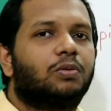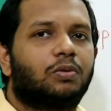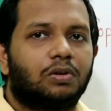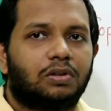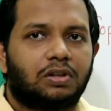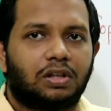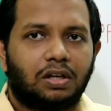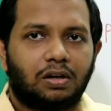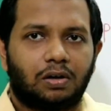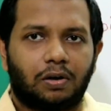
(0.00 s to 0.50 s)
you
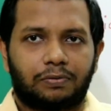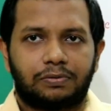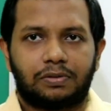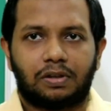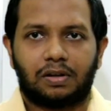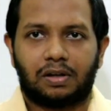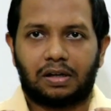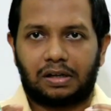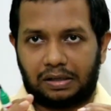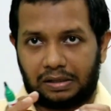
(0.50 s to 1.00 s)
could think of
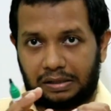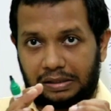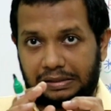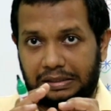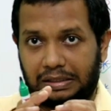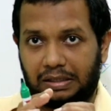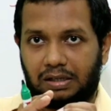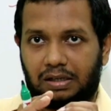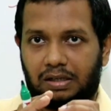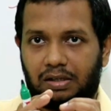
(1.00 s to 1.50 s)
the
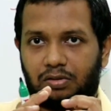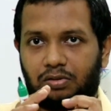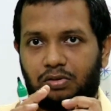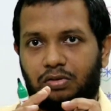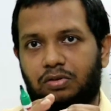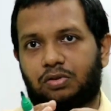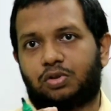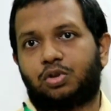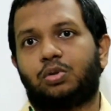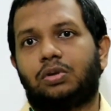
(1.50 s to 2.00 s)

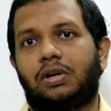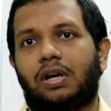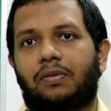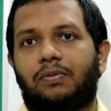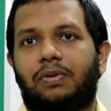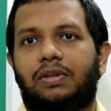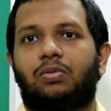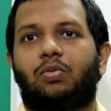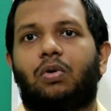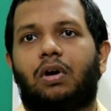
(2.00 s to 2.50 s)
sugar
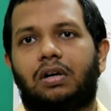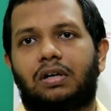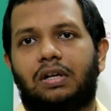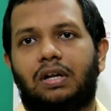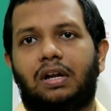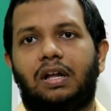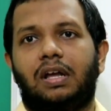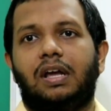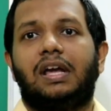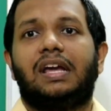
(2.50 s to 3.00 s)
with
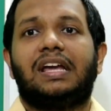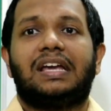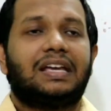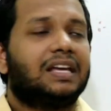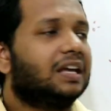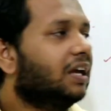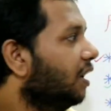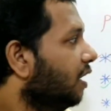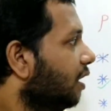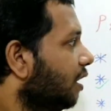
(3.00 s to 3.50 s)
water.
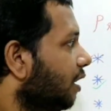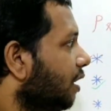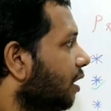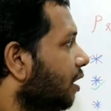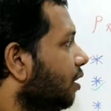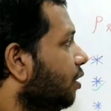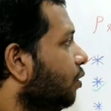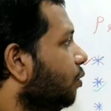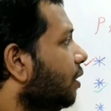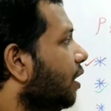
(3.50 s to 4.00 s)
Here
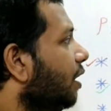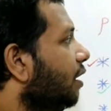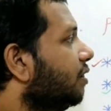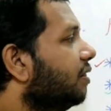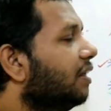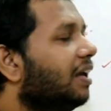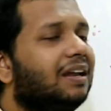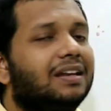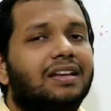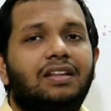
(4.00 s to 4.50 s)
you can
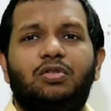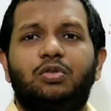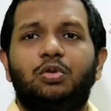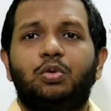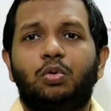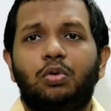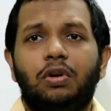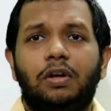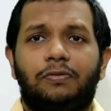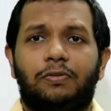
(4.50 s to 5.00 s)
say it is
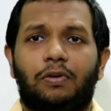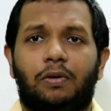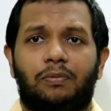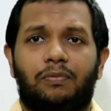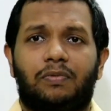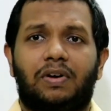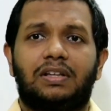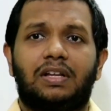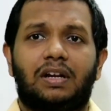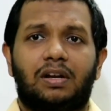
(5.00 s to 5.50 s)

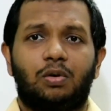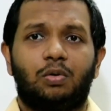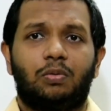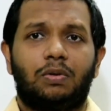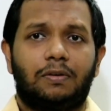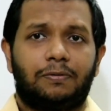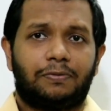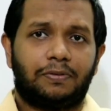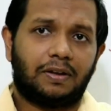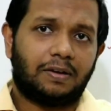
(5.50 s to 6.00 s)
uniform, whether you
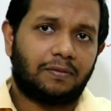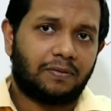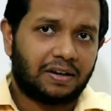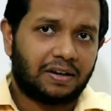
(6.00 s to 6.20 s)
will feel